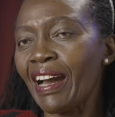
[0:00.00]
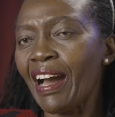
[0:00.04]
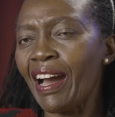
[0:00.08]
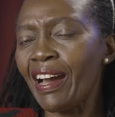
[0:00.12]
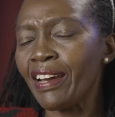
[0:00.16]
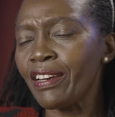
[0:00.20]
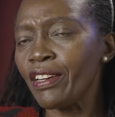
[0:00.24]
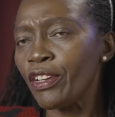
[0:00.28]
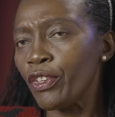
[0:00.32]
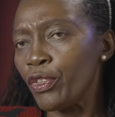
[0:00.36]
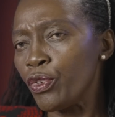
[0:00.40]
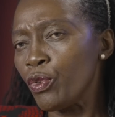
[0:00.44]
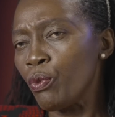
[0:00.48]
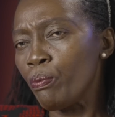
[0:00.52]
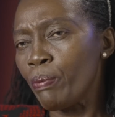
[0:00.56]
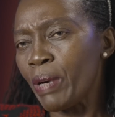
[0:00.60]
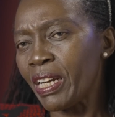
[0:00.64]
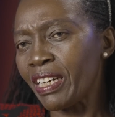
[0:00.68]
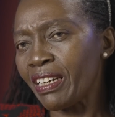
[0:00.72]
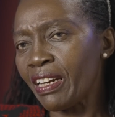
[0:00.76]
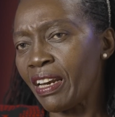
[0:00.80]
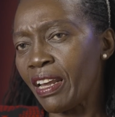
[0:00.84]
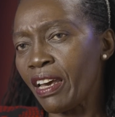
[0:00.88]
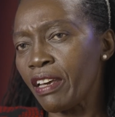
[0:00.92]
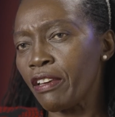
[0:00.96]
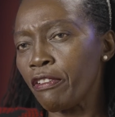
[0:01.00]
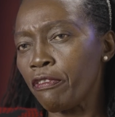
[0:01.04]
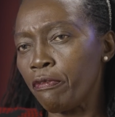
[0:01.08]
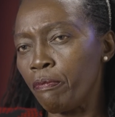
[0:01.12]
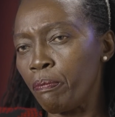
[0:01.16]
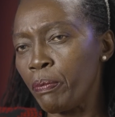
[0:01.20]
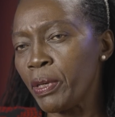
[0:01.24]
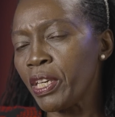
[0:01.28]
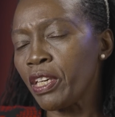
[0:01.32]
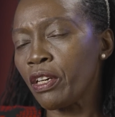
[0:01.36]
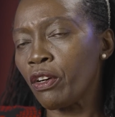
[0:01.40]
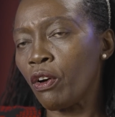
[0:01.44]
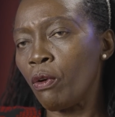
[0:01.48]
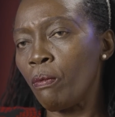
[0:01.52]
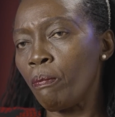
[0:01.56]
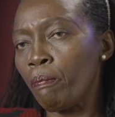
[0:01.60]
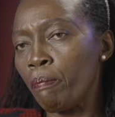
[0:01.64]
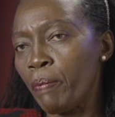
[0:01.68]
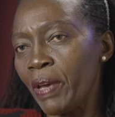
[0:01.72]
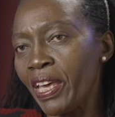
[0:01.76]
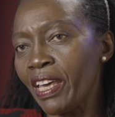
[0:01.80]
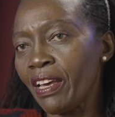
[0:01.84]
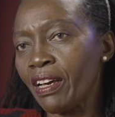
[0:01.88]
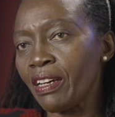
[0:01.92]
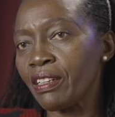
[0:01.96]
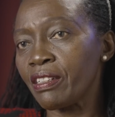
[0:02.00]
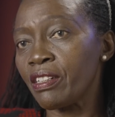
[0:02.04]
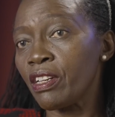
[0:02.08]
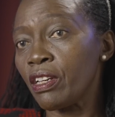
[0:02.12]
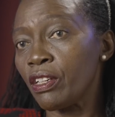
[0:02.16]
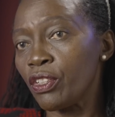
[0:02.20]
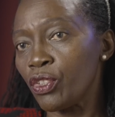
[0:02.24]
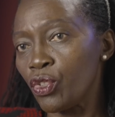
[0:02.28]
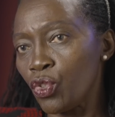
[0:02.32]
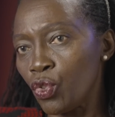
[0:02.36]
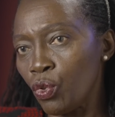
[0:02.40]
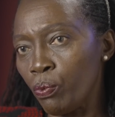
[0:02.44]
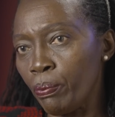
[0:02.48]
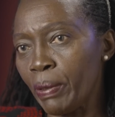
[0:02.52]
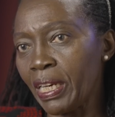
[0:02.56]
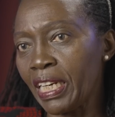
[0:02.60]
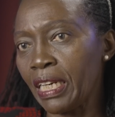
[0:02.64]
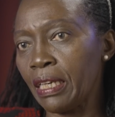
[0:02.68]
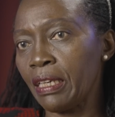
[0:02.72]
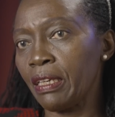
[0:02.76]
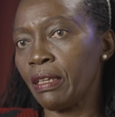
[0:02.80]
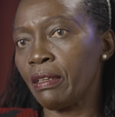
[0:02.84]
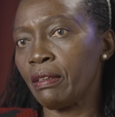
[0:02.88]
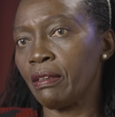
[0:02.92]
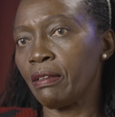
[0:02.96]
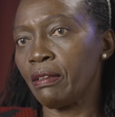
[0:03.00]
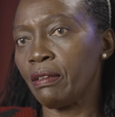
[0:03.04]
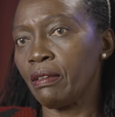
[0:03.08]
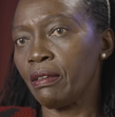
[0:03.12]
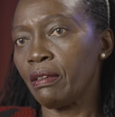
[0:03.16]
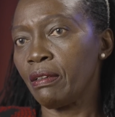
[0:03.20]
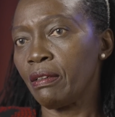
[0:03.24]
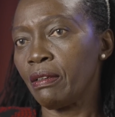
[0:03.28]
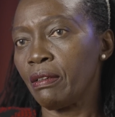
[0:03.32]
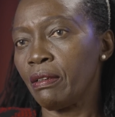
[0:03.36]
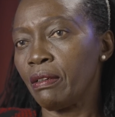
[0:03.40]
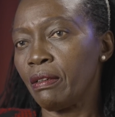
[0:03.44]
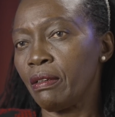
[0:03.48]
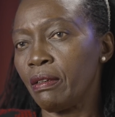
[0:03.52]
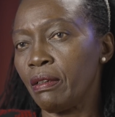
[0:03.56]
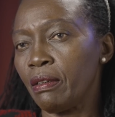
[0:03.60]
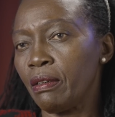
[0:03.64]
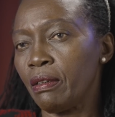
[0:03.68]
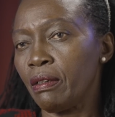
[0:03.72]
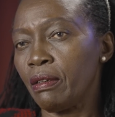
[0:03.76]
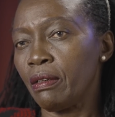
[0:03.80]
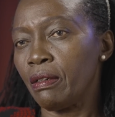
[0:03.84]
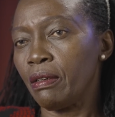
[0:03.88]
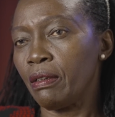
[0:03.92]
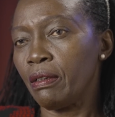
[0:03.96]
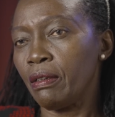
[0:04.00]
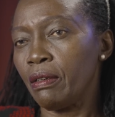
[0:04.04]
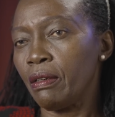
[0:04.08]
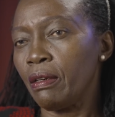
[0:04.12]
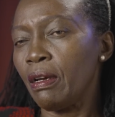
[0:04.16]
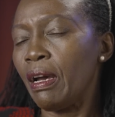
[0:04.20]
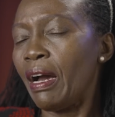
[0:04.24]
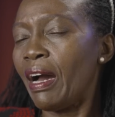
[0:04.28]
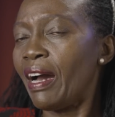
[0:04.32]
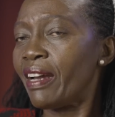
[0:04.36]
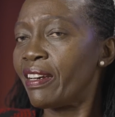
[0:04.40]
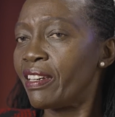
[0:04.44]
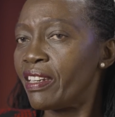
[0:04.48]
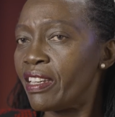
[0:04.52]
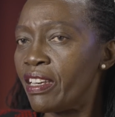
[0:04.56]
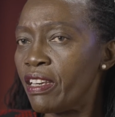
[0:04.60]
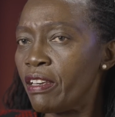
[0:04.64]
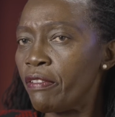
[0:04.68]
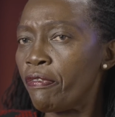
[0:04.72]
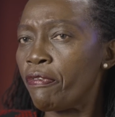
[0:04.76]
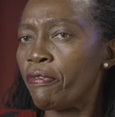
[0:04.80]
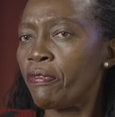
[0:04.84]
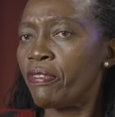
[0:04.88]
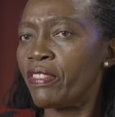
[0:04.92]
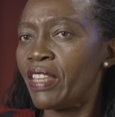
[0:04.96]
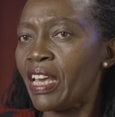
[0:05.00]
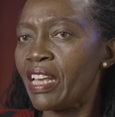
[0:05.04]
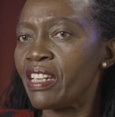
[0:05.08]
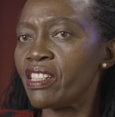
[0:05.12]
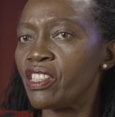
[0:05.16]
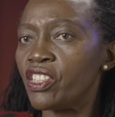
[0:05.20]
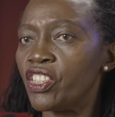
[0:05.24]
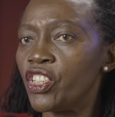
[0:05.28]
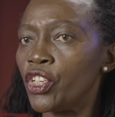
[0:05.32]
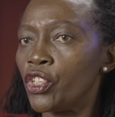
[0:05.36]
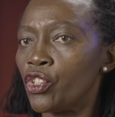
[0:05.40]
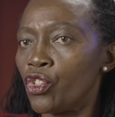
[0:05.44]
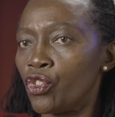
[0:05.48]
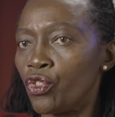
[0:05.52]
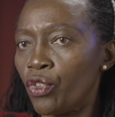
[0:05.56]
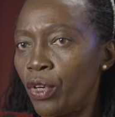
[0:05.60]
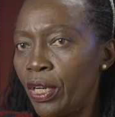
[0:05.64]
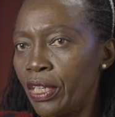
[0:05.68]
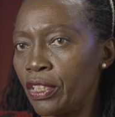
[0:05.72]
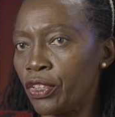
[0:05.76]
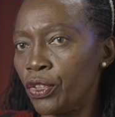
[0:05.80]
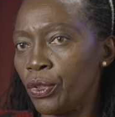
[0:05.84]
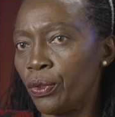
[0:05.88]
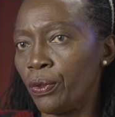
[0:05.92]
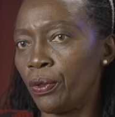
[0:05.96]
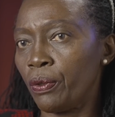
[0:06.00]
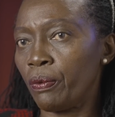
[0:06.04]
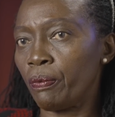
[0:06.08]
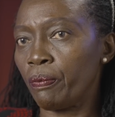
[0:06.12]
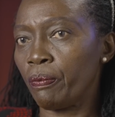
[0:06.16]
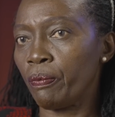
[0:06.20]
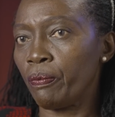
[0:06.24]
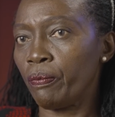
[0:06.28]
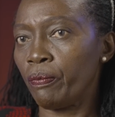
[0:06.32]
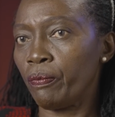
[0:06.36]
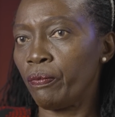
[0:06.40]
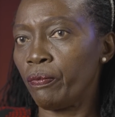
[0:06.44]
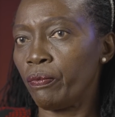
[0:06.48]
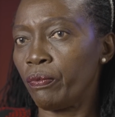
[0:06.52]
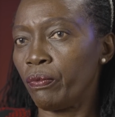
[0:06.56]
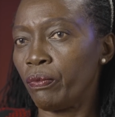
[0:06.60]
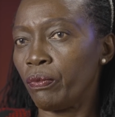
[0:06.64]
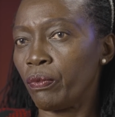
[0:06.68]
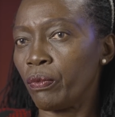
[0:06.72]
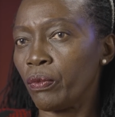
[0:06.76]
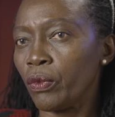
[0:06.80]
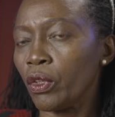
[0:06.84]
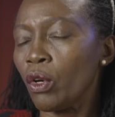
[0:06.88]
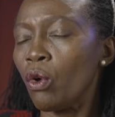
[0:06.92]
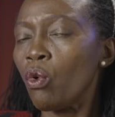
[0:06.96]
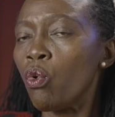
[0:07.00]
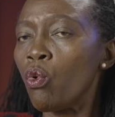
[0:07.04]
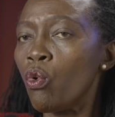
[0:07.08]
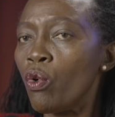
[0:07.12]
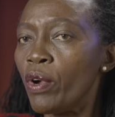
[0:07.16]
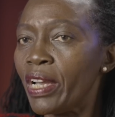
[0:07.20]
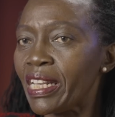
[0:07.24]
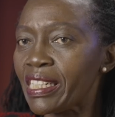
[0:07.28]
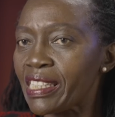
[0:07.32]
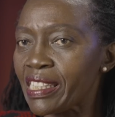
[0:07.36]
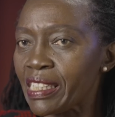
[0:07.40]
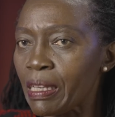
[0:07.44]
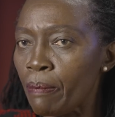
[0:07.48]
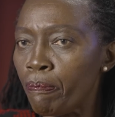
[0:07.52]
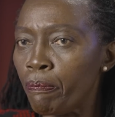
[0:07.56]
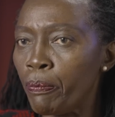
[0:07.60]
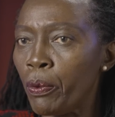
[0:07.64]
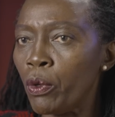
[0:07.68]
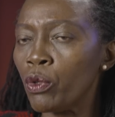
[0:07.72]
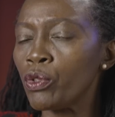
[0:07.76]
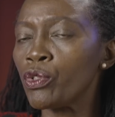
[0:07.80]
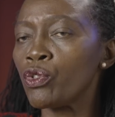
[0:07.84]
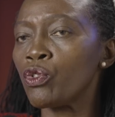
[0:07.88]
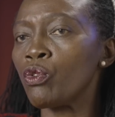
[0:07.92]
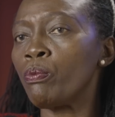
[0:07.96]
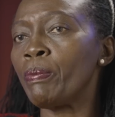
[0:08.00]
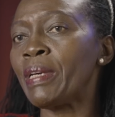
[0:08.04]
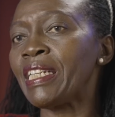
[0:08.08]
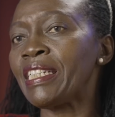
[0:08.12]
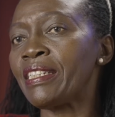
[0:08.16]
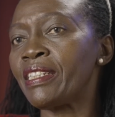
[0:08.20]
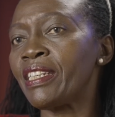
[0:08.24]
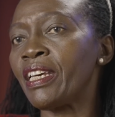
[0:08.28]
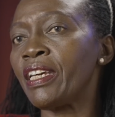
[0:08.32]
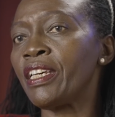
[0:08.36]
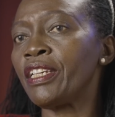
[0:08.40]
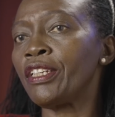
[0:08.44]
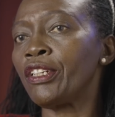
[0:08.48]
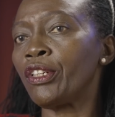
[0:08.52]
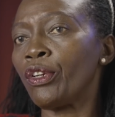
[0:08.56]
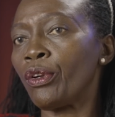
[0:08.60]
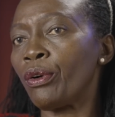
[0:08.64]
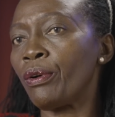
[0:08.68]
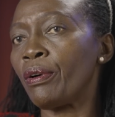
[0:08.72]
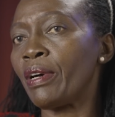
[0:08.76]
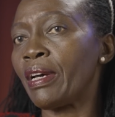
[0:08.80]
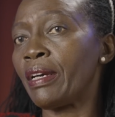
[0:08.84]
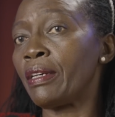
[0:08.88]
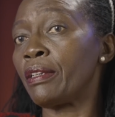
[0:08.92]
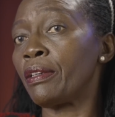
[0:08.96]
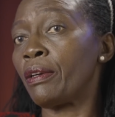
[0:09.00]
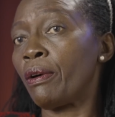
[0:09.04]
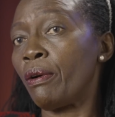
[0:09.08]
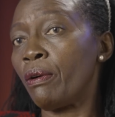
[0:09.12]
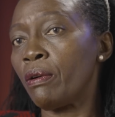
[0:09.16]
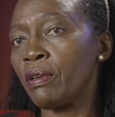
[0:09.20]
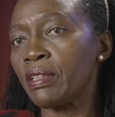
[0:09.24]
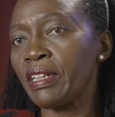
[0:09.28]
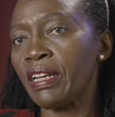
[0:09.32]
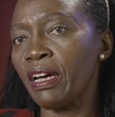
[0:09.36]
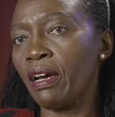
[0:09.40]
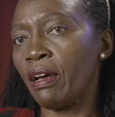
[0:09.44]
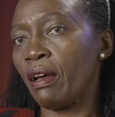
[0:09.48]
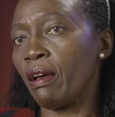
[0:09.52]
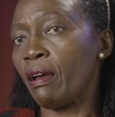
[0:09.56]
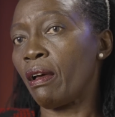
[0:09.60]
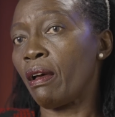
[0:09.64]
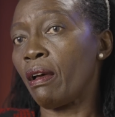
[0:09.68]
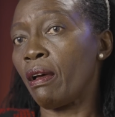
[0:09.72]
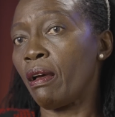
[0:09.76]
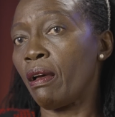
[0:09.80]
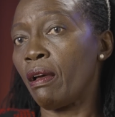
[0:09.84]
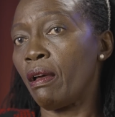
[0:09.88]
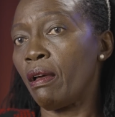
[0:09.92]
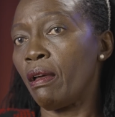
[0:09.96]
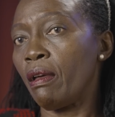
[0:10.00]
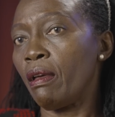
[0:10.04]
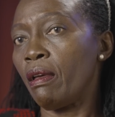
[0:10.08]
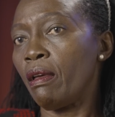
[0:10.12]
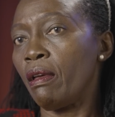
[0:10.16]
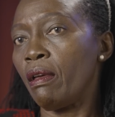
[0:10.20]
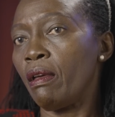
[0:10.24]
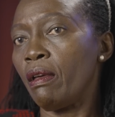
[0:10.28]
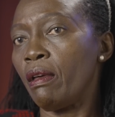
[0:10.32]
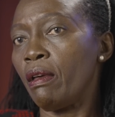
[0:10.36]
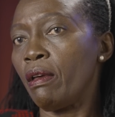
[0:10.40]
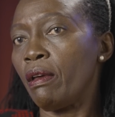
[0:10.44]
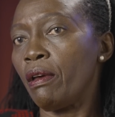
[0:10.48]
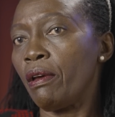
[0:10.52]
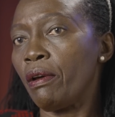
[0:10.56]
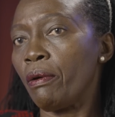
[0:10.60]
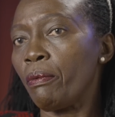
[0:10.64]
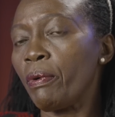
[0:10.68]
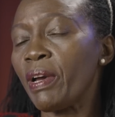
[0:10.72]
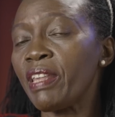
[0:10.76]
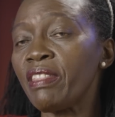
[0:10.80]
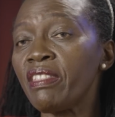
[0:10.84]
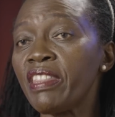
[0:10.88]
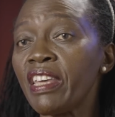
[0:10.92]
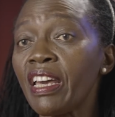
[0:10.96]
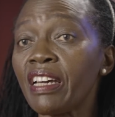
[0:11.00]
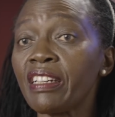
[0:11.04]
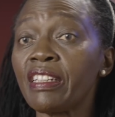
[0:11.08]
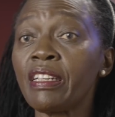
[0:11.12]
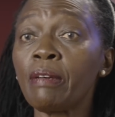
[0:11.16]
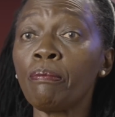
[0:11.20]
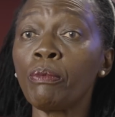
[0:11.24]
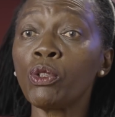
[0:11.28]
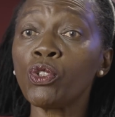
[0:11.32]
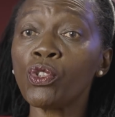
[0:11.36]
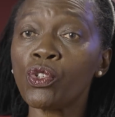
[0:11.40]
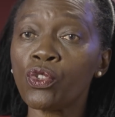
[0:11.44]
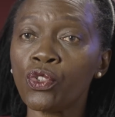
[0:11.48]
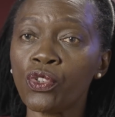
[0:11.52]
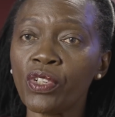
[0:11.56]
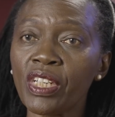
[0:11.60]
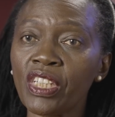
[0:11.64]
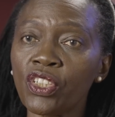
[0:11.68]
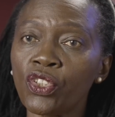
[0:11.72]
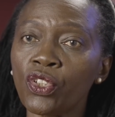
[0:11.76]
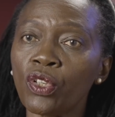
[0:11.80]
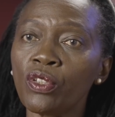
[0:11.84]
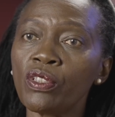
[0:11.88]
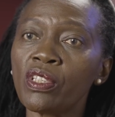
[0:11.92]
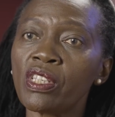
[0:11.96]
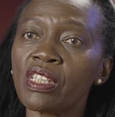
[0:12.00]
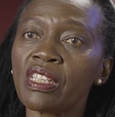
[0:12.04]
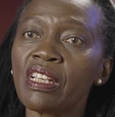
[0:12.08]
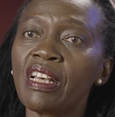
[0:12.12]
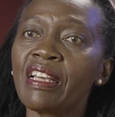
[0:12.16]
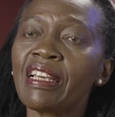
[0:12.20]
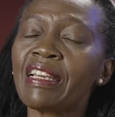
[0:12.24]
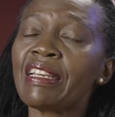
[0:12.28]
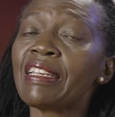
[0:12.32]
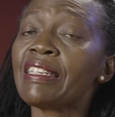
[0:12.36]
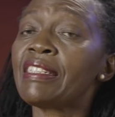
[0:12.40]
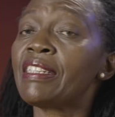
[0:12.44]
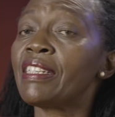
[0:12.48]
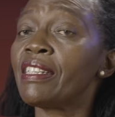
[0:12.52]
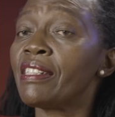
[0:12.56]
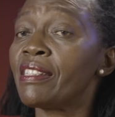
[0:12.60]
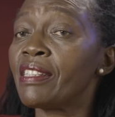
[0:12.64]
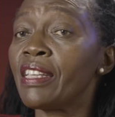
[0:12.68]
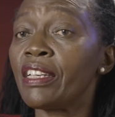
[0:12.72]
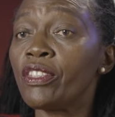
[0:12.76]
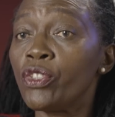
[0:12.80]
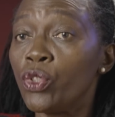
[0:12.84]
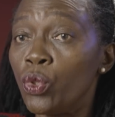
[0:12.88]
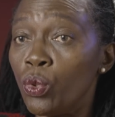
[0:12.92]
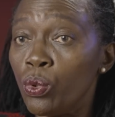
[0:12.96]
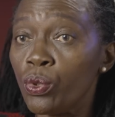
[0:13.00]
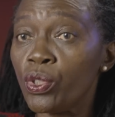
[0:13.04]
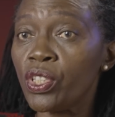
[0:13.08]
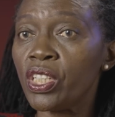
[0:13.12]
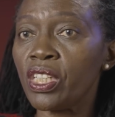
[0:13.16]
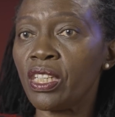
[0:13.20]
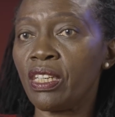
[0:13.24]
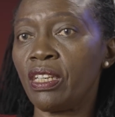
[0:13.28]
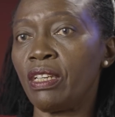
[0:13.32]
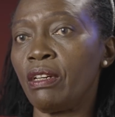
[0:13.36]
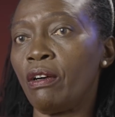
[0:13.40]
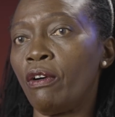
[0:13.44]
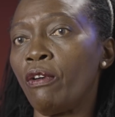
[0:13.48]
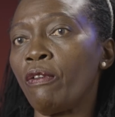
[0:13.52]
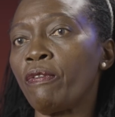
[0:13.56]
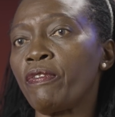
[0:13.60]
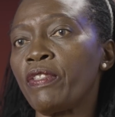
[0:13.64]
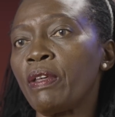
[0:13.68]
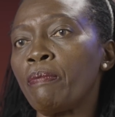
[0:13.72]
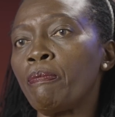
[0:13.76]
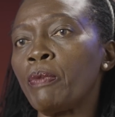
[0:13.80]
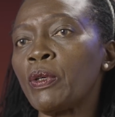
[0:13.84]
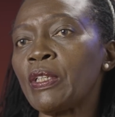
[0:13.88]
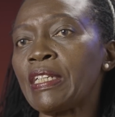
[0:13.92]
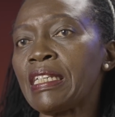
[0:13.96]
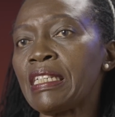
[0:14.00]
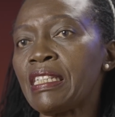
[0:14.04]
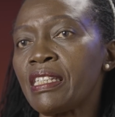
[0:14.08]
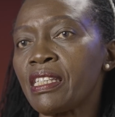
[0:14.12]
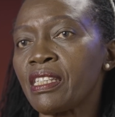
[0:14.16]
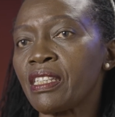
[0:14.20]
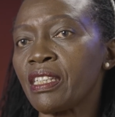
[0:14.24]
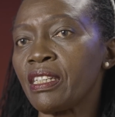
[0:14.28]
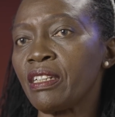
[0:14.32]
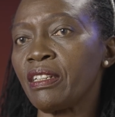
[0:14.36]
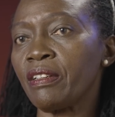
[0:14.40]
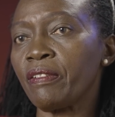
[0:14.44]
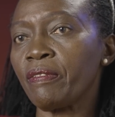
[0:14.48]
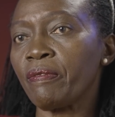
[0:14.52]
Can human life be compared to money? And if there is destruction, who is supposed to maintain law and order? When there are demonstrations, it is the duty of the police.